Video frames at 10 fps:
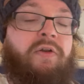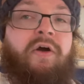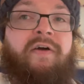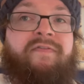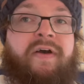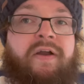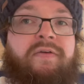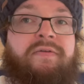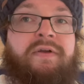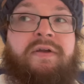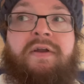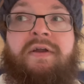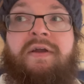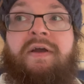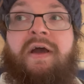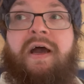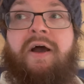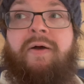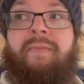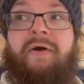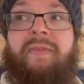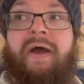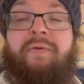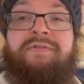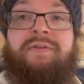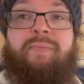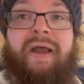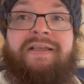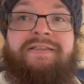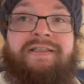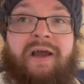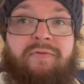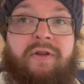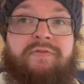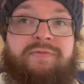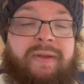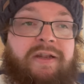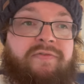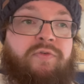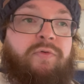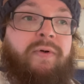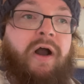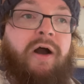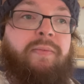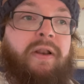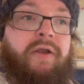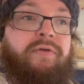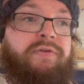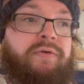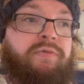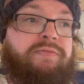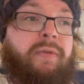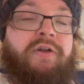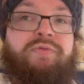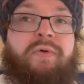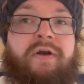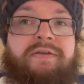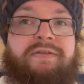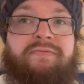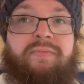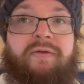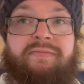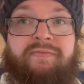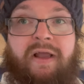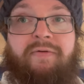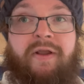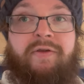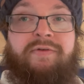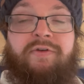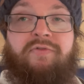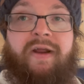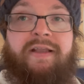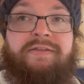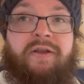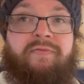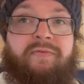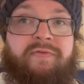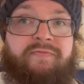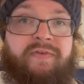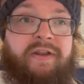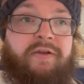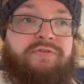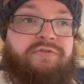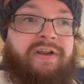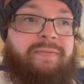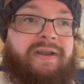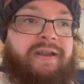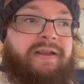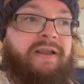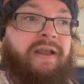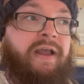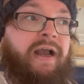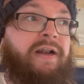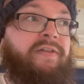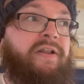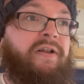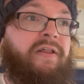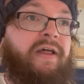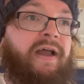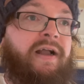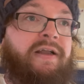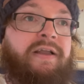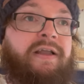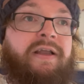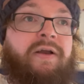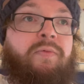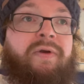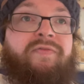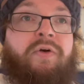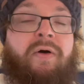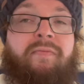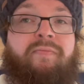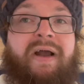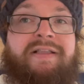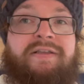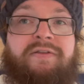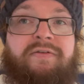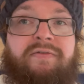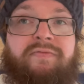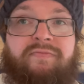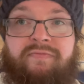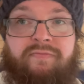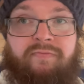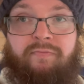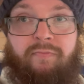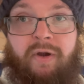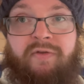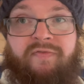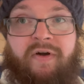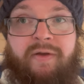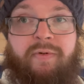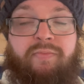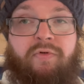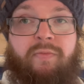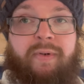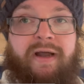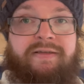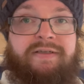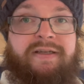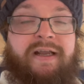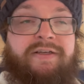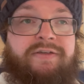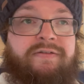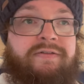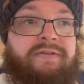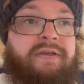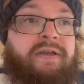her phone. And that was the best download speed of all, but upload was much worse. But download, great. So video streaming, anything like that, we've got better than most fiber broadband connections.